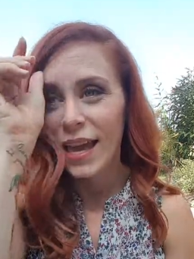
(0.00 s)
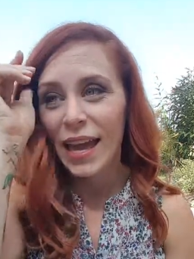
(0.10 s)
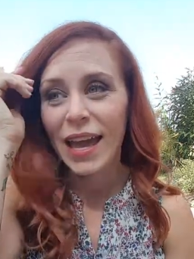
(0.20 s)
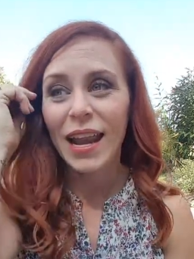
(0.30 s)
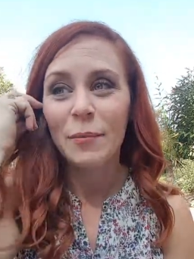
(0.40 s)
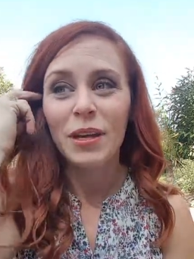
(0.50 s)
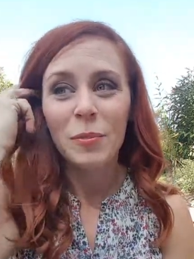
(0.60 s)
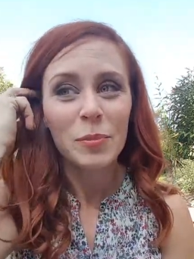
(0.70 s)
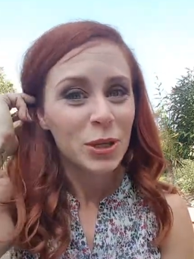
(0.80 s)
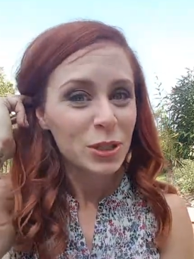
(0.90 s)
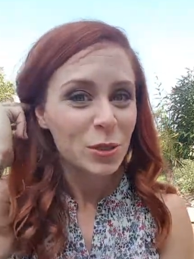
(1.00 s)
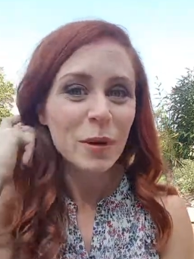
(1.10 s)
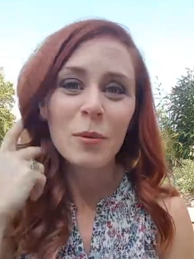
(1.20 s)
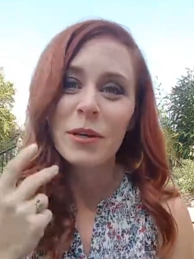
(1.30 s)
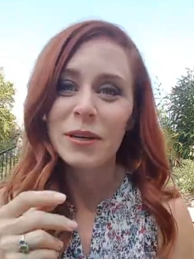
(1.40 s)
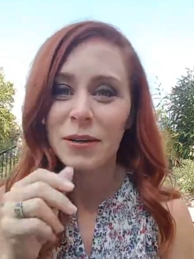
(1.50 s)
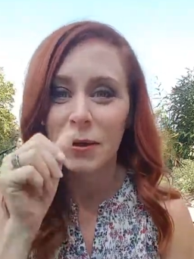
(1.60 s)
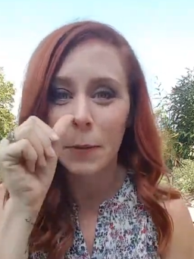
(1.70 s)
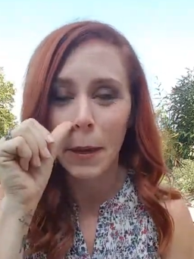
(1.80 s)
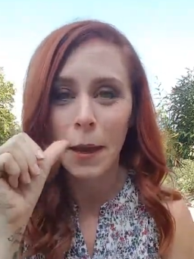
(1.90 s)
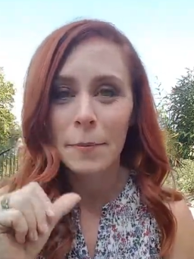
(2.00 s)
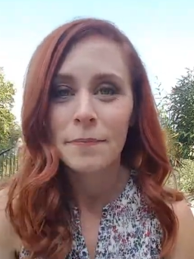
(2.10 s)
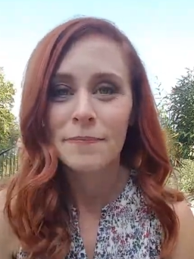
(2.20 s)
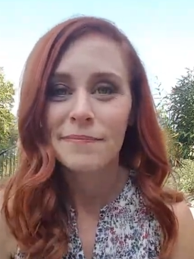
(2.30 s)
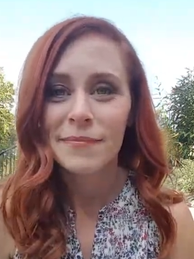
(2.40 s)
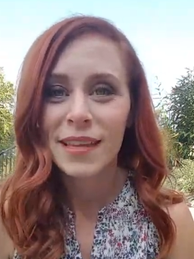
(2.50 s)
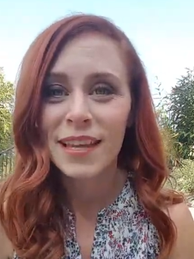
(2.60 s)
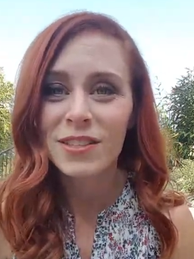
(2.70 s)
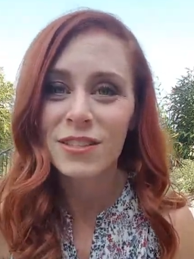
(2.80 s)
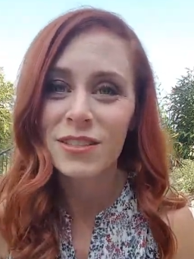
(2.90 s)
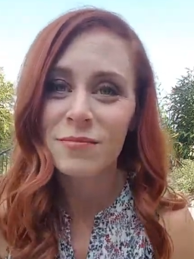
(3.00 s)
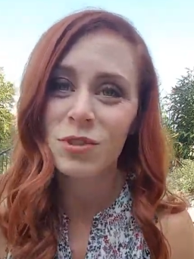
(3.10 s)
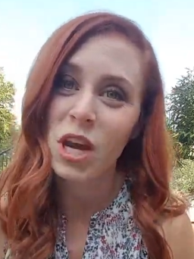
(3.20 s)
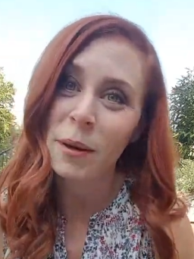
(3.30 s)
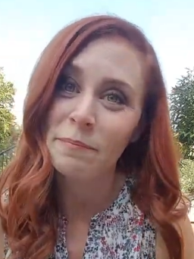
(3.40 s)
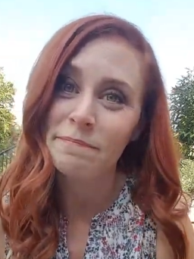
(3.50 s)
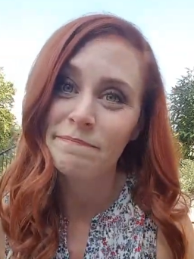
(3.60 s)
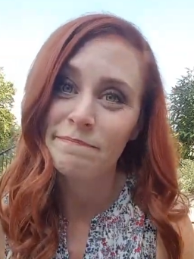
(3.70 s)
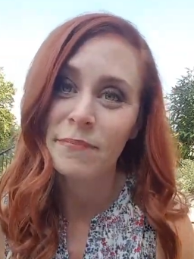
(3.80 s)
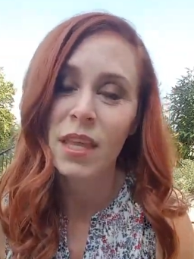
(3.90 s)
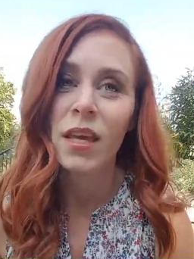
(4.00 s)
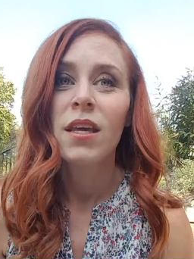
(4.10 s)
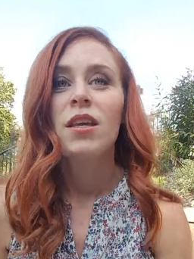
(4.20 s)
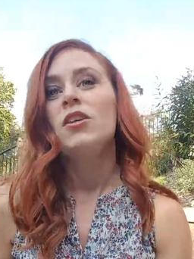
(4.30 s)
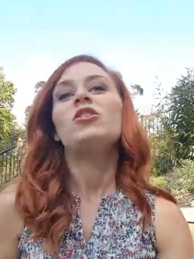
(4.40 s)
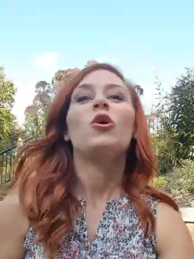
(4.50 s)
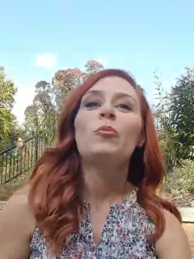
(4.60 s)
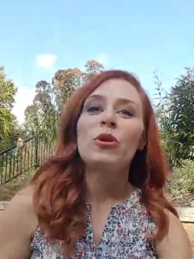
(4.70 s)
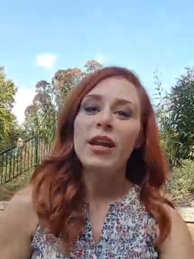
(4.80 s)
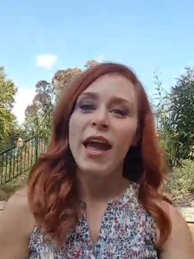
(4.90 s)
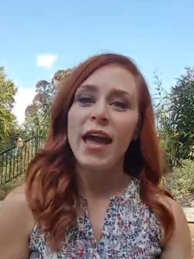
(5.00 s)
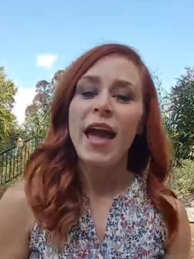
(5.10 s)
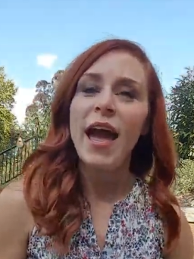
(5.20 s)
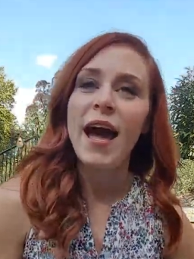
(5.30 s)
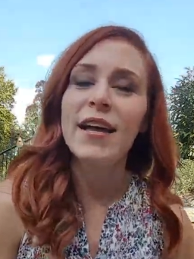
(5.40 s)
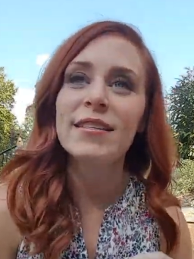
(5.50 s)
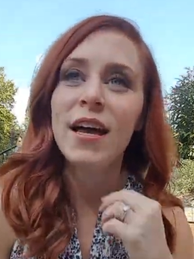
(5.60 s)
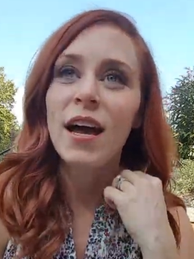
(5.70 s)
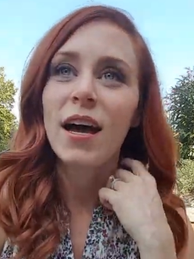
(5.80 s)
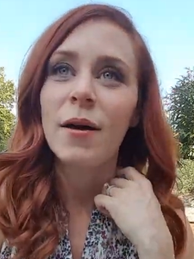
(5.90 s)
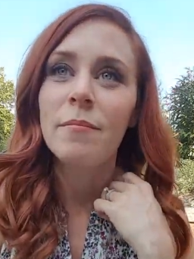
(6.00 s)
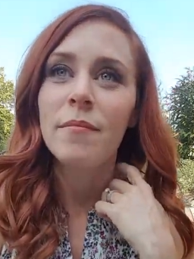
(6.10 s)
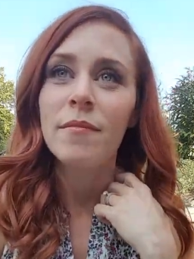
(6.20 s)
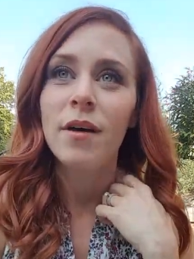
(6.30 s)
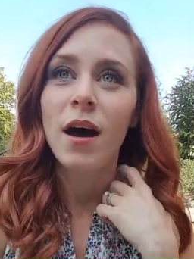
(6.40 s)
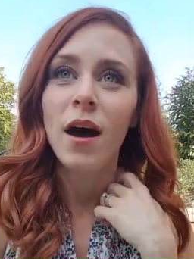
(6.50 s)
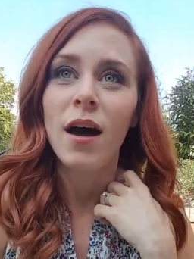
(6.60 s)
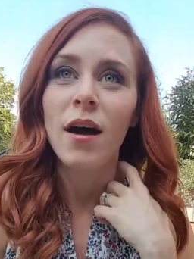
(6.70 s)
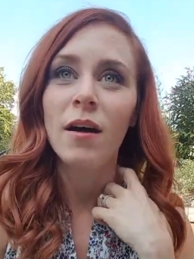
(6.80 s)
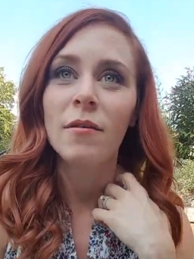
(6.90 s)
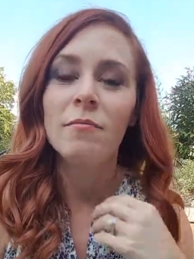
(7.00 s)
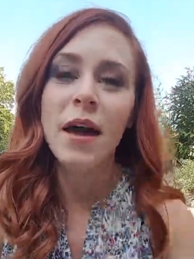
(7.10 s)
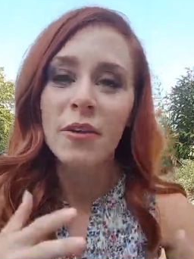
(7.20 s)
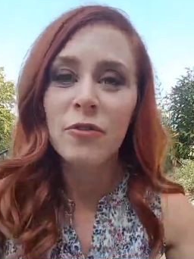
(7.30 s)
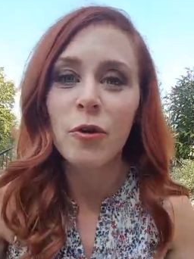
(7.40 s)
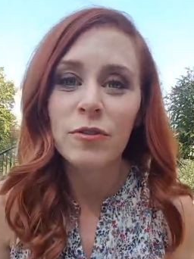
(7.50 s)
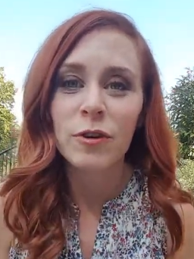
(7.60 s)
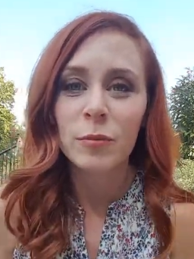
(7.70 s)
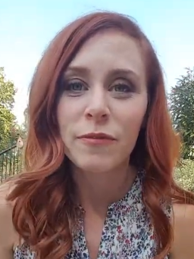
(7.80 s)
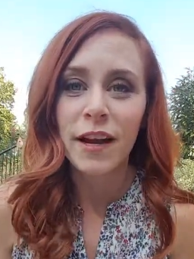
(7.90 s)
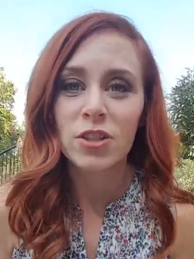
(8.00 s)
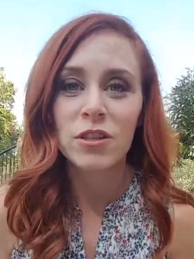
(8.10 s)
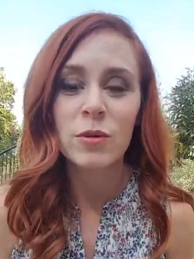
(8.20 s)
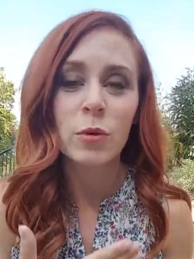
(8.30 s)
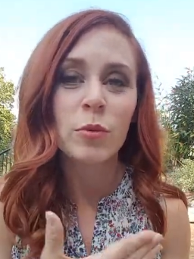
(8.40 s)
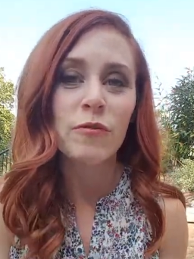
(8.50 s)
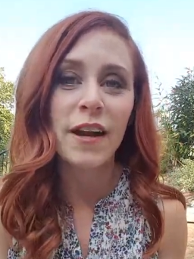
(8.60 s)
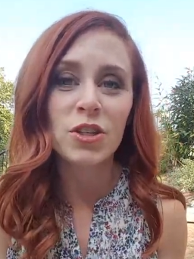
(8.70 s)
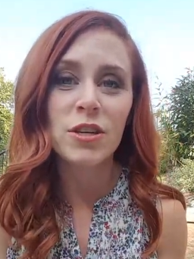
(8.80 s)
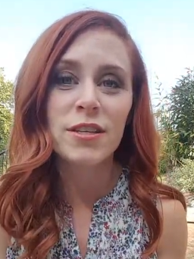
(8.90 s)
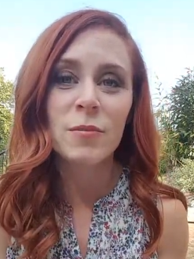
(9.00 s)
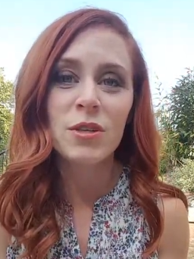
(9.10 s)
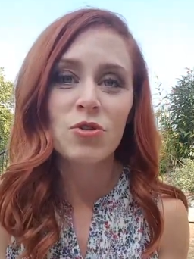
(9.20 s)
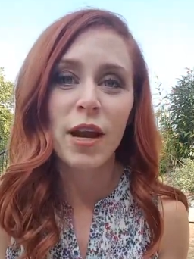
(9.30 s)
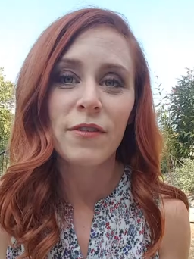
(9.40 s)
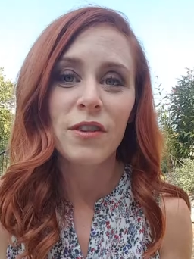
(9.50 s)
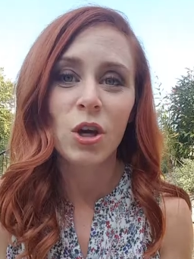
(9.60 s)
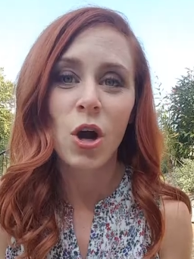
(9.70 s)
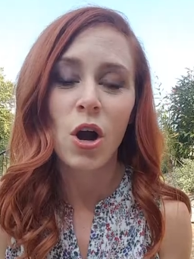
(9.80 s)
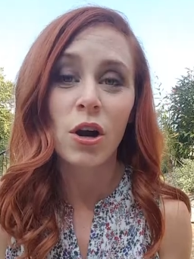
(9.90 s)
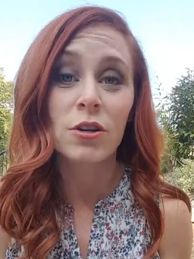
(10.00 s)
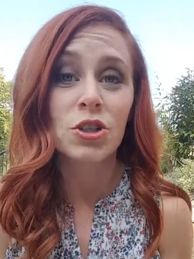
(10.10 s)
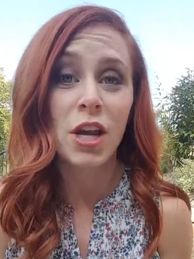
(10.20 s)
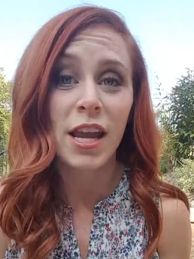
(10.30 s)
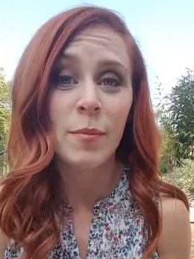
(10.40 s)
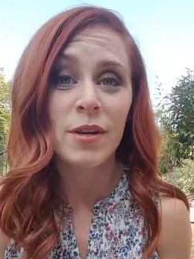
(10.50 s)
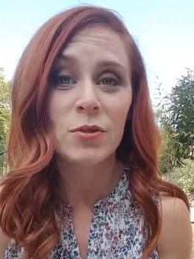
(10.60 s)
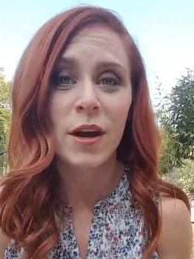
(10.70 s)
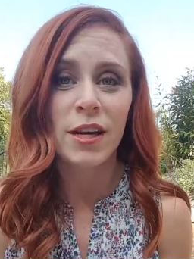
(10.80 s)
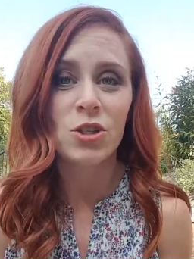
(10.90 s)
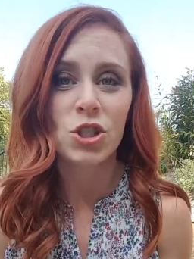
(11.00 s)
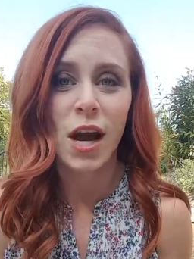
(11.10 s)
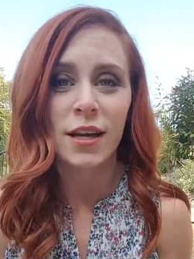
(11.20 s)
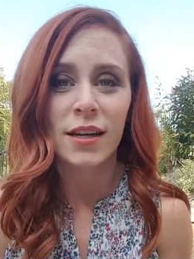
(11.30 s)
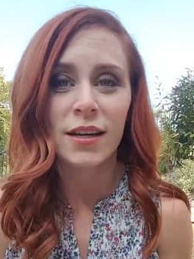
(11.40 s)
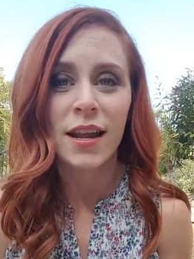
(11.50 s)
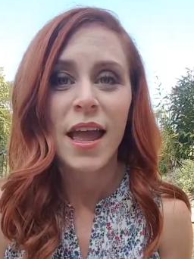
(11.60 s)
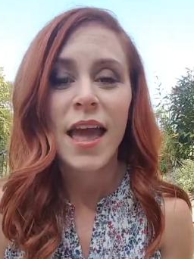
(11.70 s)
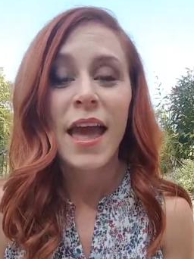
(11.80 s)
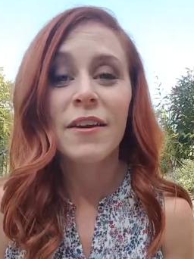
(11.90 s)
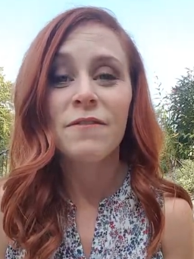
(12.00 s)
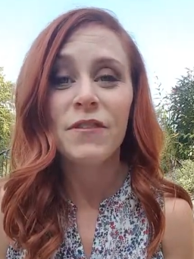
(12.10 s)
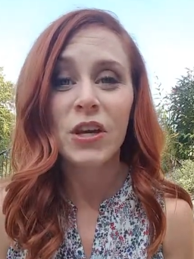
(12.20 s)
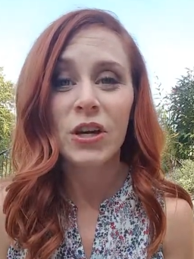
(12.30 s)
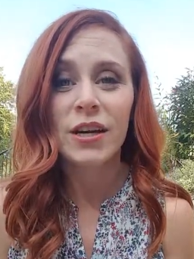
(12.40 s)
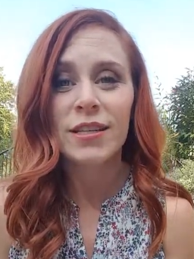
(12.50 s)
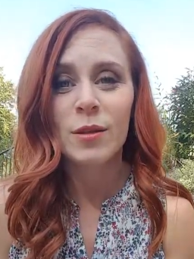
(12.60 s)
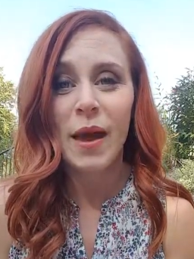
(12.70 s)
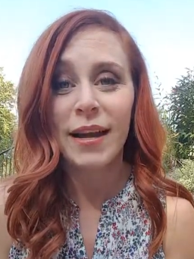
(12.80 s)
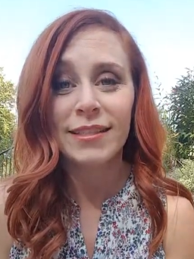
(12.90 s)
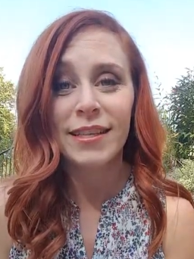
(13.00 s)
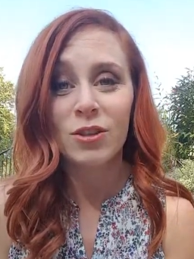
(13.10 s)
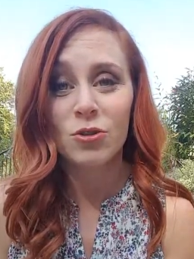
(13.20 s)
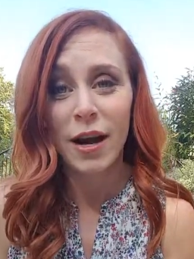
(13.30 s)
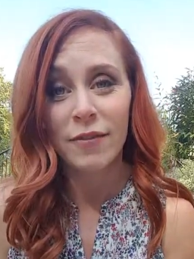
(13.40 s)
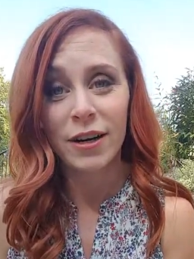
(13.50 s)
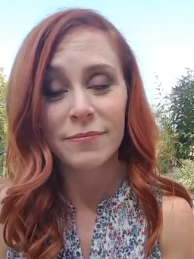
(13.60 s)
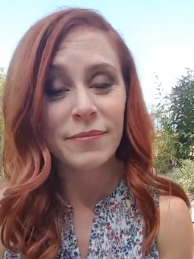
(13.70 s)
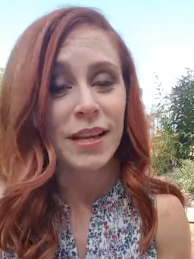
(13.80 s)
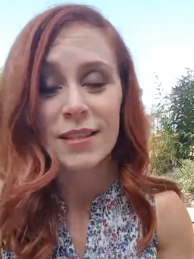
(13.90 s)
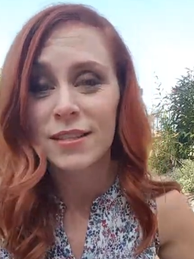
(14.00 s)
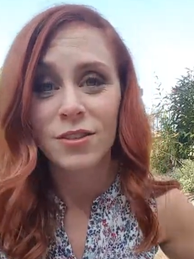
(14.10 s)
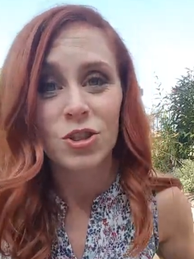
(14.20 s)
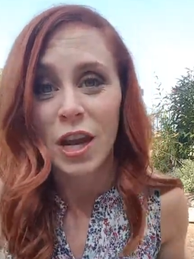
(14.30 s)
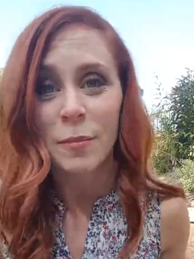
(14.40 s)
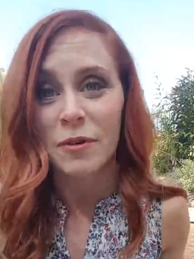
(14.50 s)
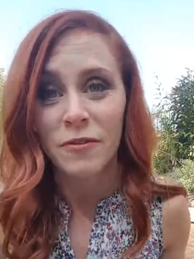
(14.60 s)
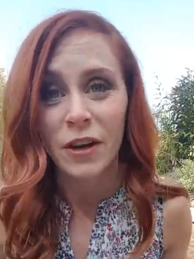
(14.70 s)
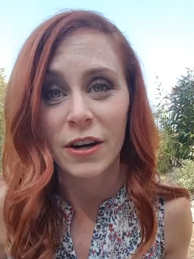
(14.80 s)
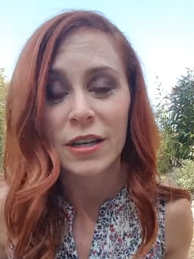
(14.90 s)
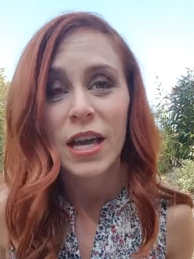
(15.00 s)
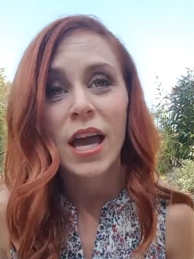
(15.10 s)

And I'm going to burst your bubble here a little bit. It's shame. So Brene has a, a metaphor for perfectionism. When perfectionism is driving the car, shame is riding shotgun, and fear is the backseat driver. It's shame and fear.